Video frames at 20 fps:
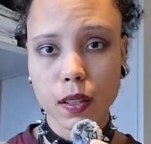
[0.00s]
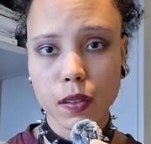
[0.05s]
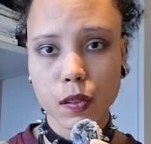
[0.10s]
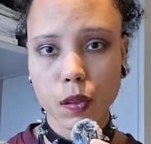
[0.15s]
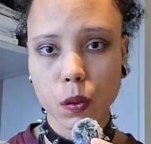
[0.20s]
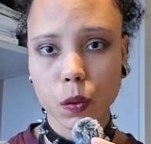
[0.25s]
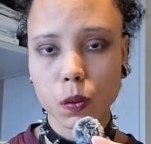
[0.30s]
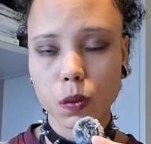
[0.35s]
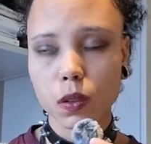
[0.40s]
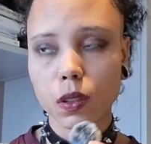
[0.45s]
years
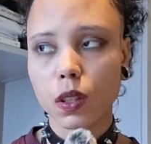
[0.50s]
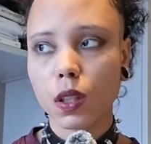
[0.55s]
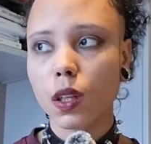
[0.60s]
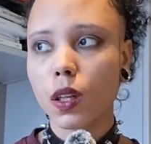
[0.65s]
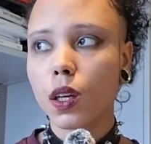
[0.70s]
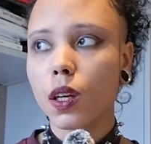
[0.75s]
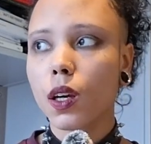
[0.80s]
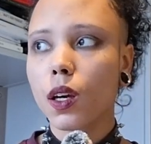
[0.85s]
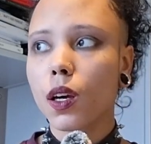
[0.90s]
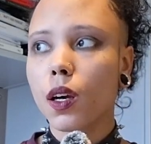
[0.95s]
old.
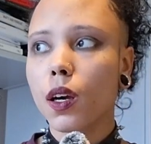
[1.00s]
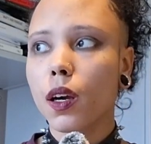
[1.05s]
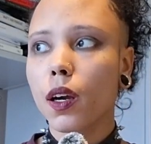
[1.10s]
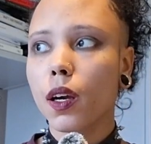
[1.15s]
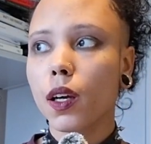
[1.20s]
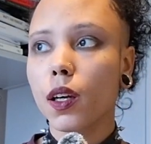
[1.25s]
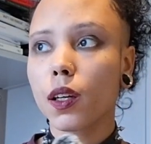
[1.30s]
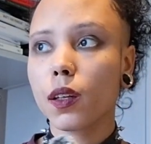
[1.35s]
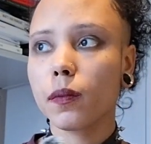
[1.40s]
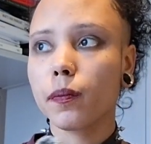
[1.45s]

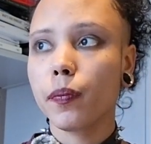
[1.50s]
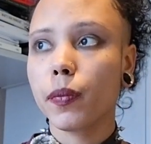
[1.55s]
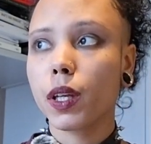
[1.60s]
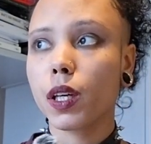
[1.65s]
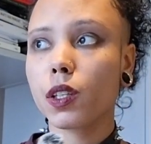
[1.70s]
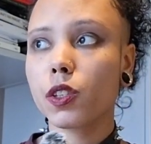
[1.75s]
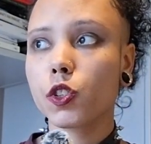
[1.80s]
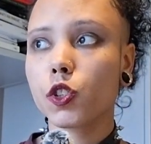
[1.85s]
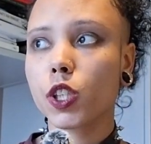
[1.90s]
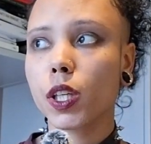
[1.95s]

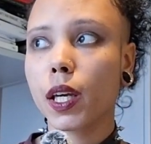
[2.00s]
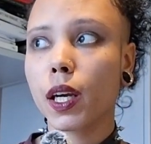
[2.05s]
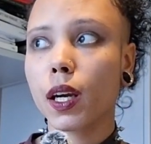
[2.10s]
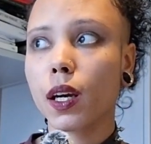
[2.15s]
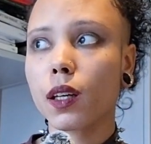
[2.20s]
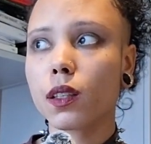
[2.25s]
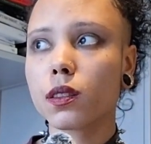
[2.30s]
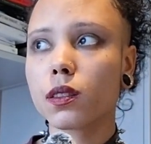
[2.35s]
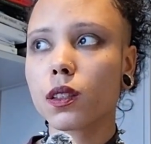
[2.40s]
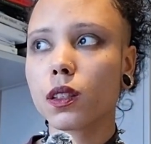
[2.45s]
She
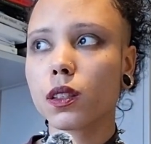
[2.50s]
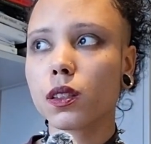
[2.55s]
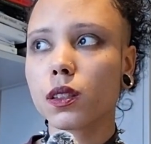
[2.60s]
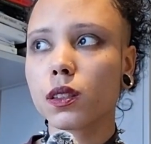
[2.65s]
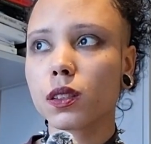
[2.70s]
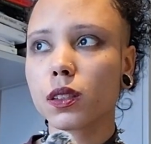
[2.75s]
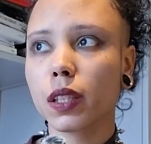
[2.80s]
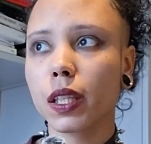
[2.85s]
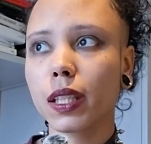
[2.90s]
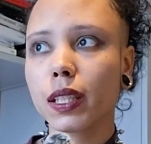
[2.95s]
has
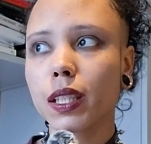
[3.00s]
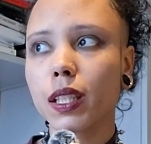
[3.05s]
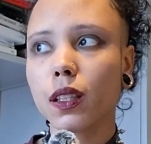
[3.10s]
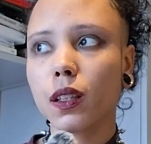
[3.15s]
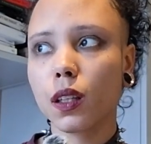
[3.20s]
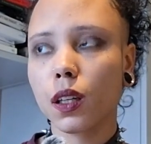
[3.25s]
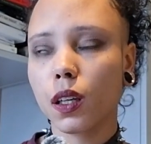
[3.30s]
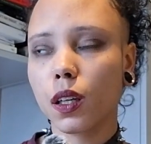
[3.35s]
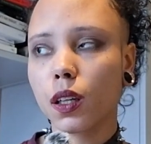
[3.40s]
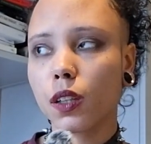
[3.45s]
slightly
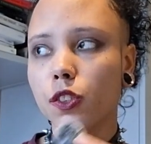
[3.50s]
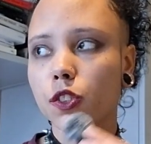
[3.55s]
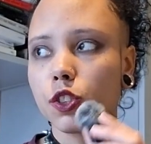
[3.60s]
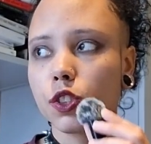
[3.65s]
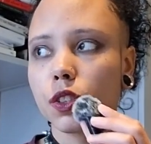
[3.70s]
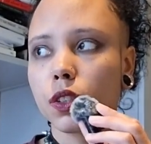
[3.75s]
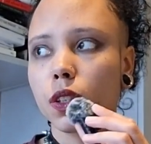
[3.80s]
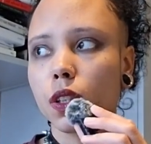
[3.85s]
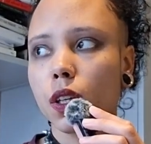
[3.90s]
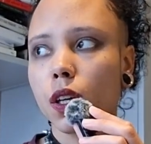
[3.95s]

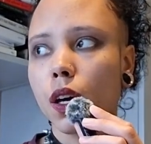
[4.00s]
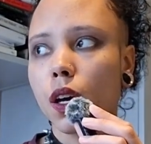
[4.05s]
large